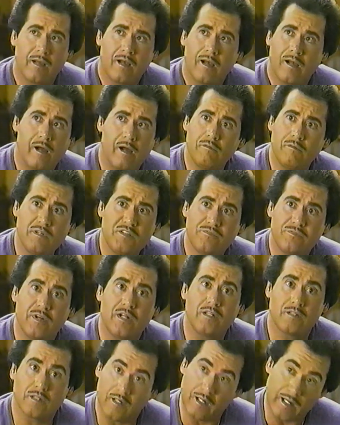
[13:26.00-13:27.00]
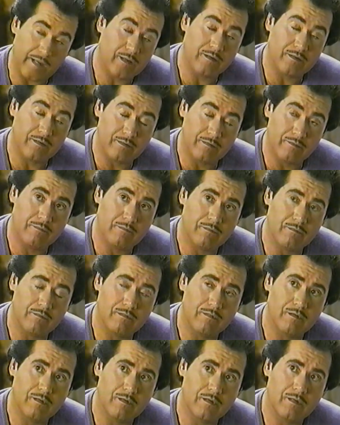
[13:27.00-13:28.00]
I always felt that I could
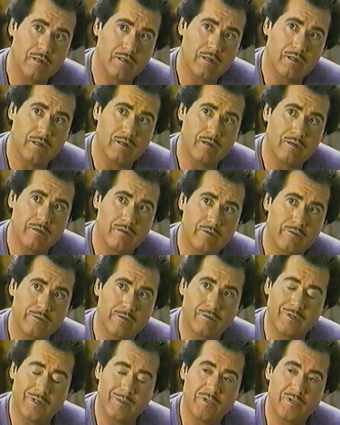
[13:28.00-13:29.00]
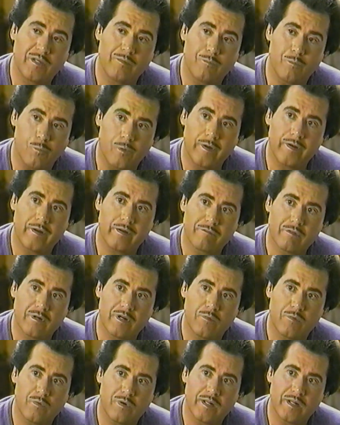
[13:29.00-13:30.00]
truly be whatever I
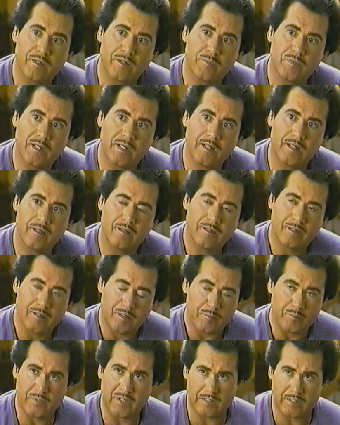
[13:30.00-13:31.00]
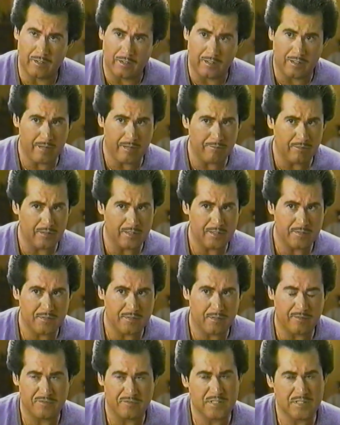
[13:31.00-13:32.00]
wanted to be, but the level
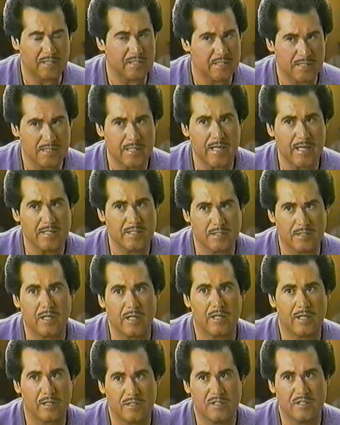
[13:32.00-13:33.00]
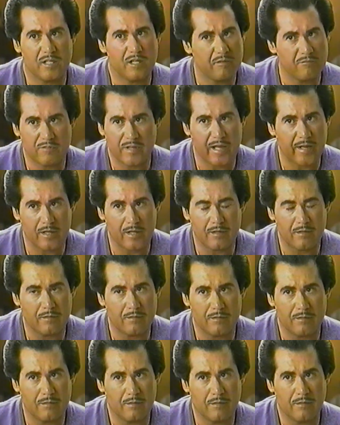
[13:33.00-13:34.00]
of success that I achieved at it
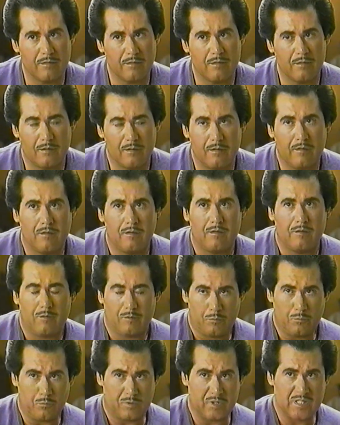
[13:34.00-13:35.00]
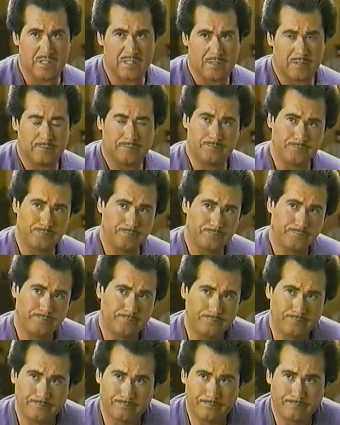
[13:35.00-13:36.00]
was,
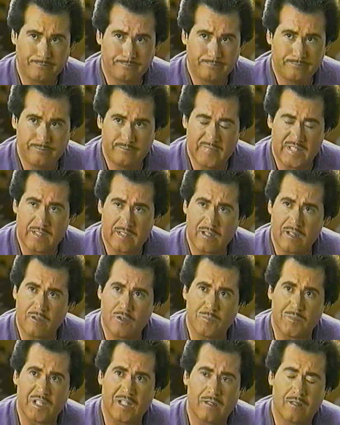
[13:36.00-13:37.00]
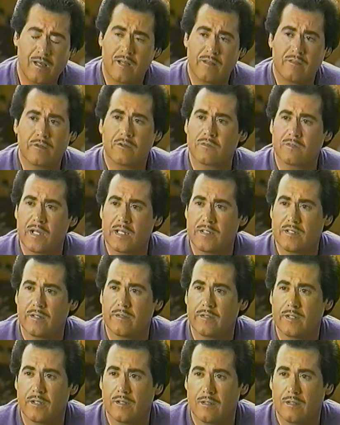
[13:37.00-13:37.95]
excuse me, not the criteria.